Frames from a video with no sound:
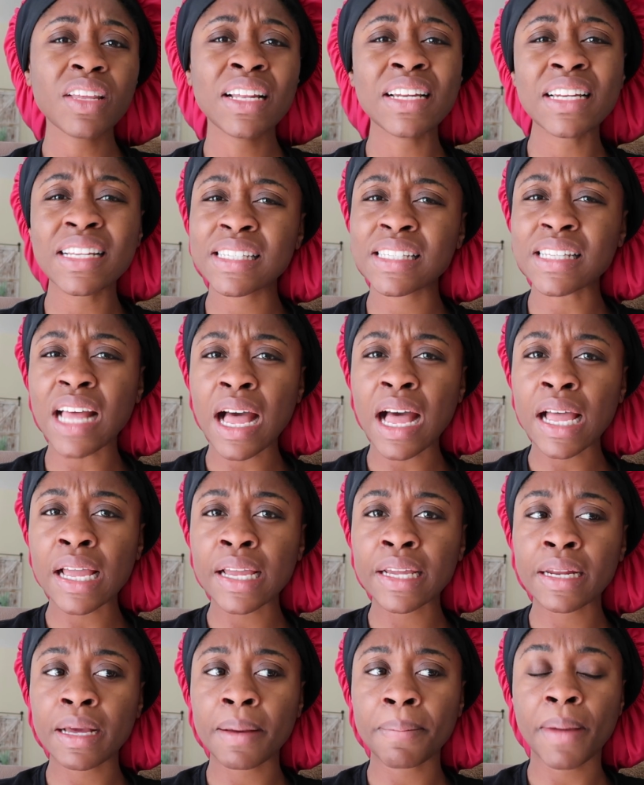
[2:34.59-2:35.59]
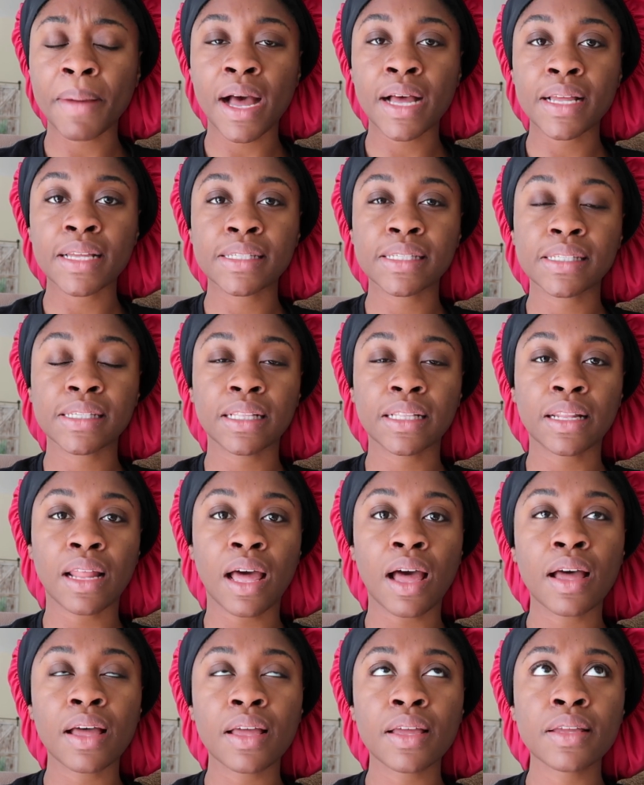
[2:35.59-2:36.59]
design my
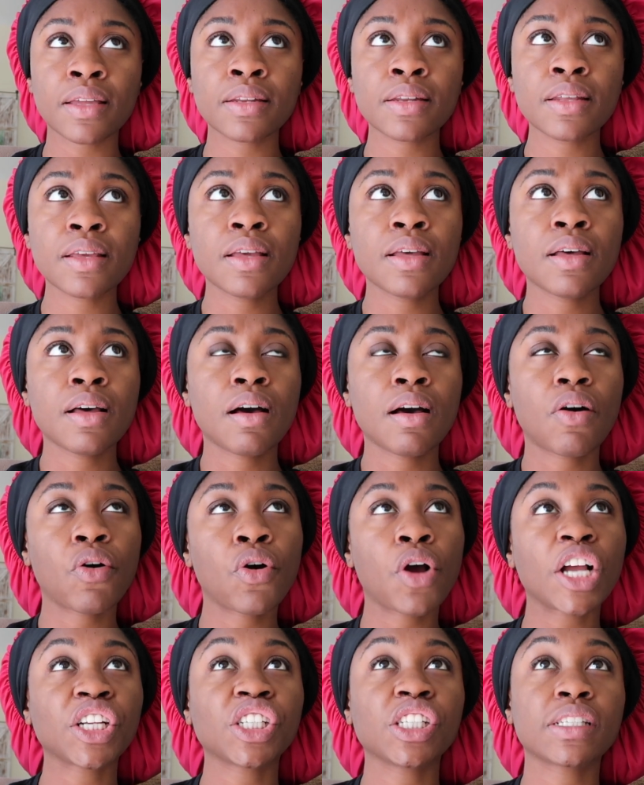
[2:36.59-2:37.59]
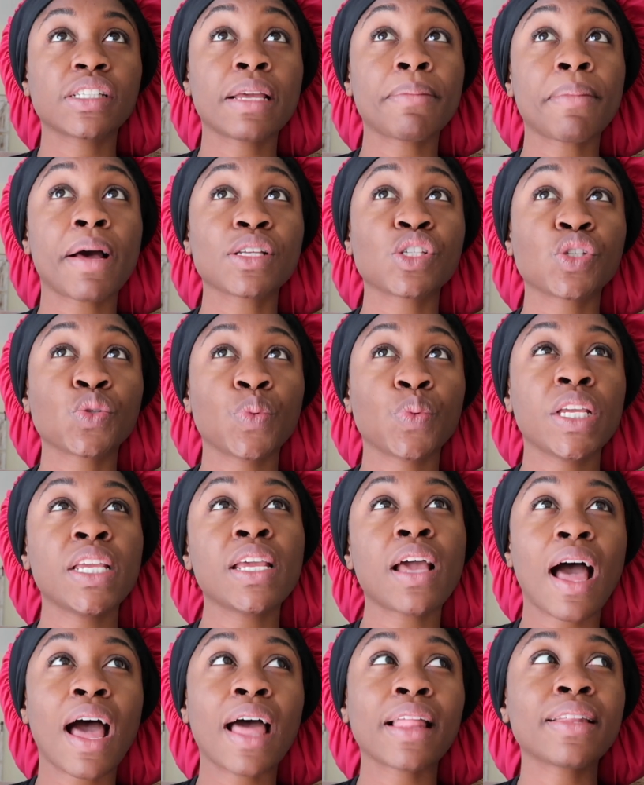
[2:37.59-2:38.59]
salon or I should say my
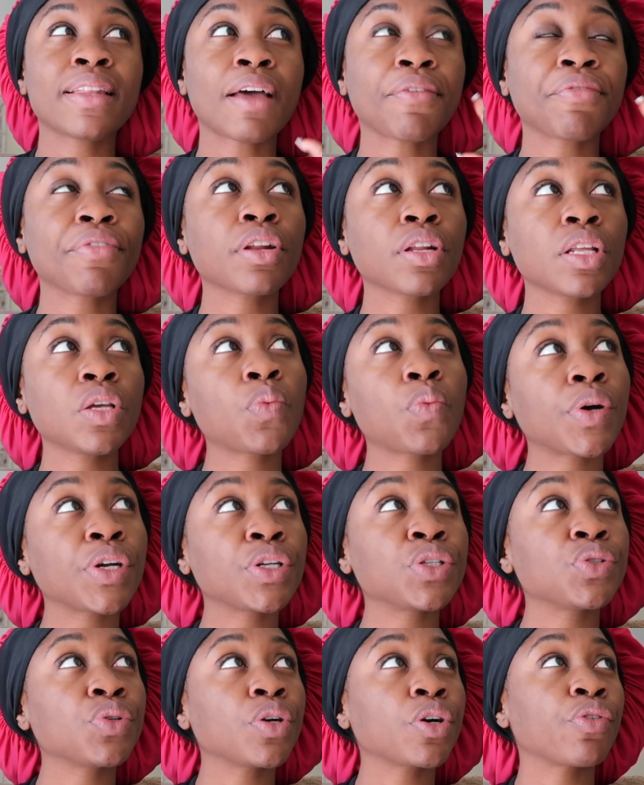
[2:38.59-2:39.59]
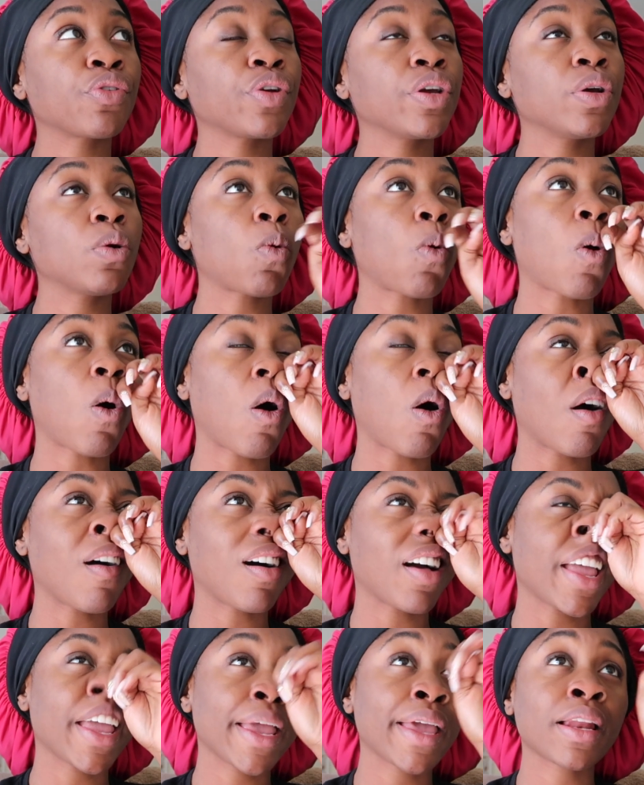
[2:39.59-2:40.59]
suite. I definitely wanna do a green
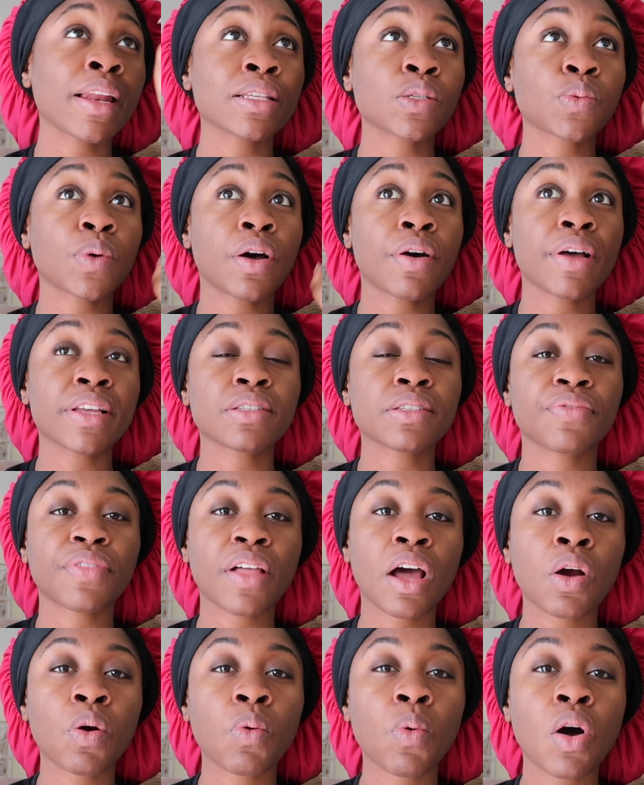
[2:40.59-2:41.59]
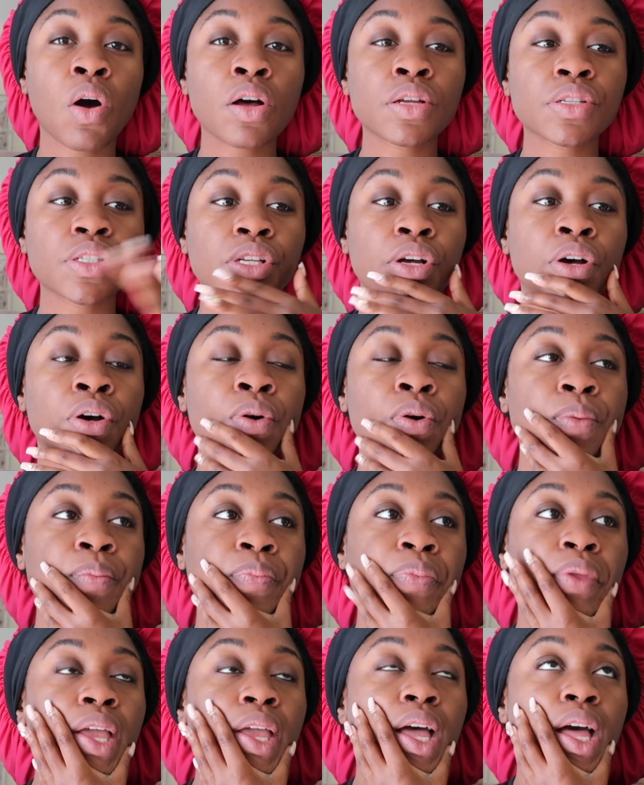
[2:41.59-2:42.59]
wall and as well as a flower wall. So
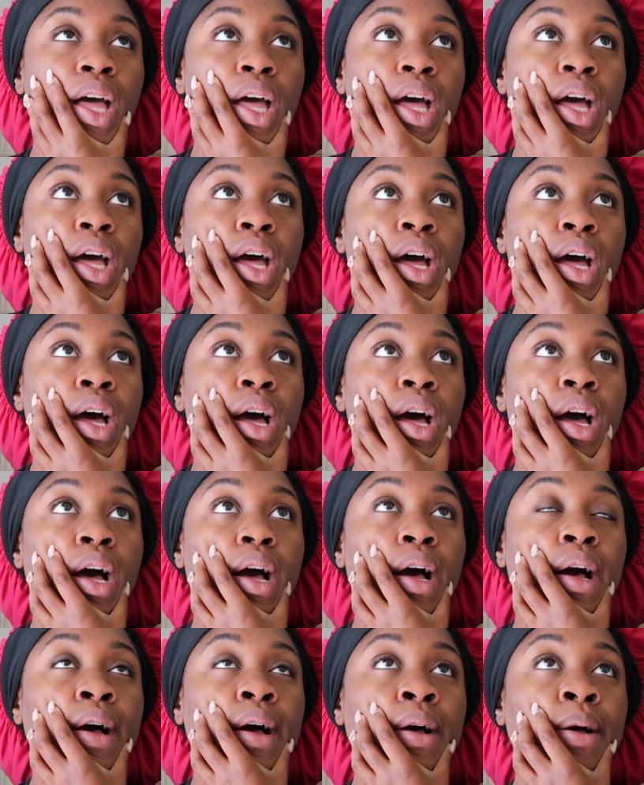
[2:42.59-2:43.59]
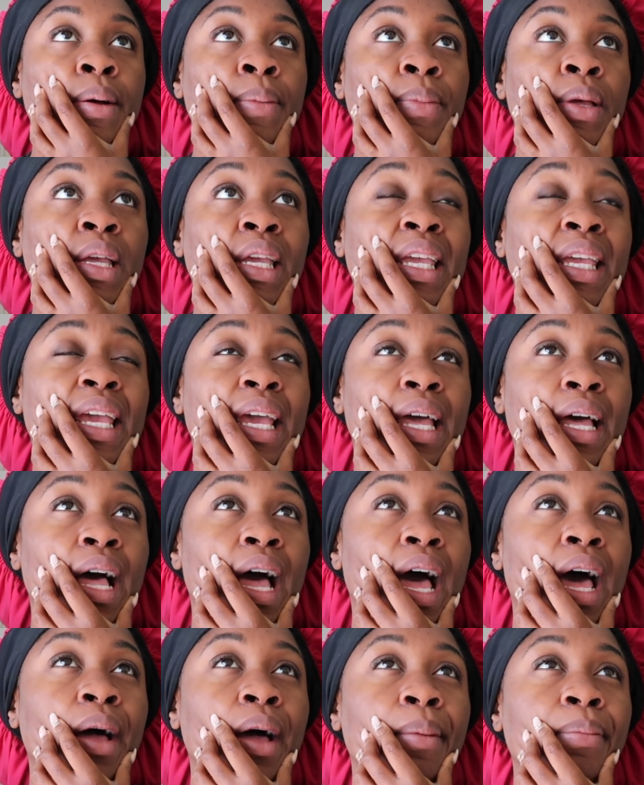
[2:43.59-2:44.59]
um, yeah,
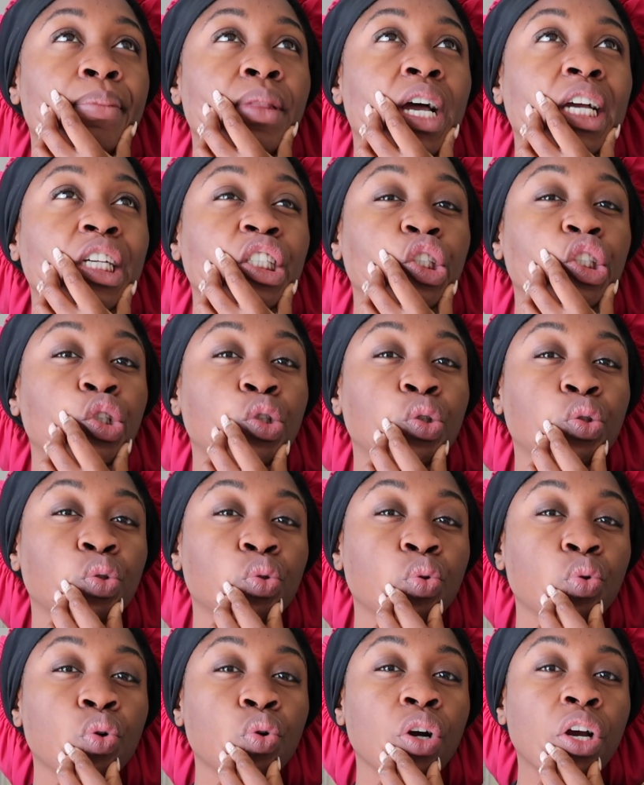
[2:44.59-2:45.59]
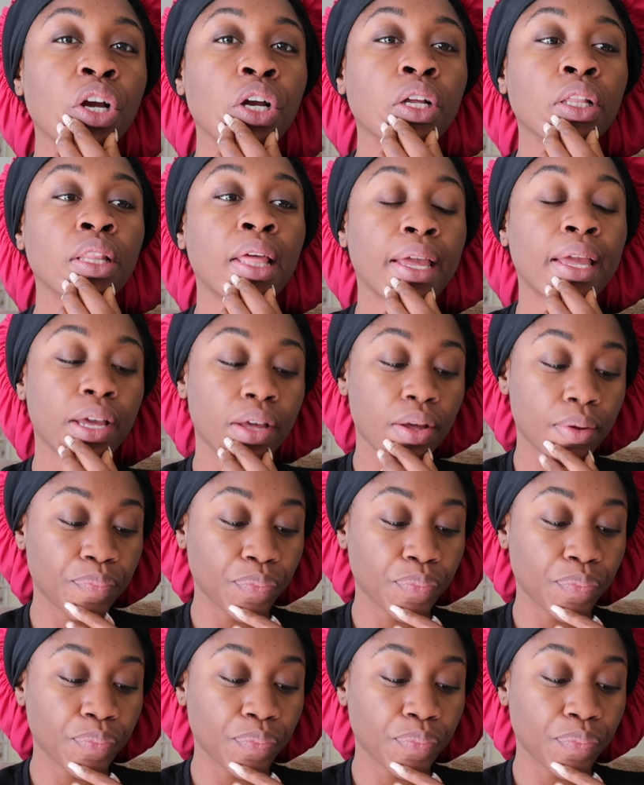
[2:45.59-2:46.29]
I'm not sure like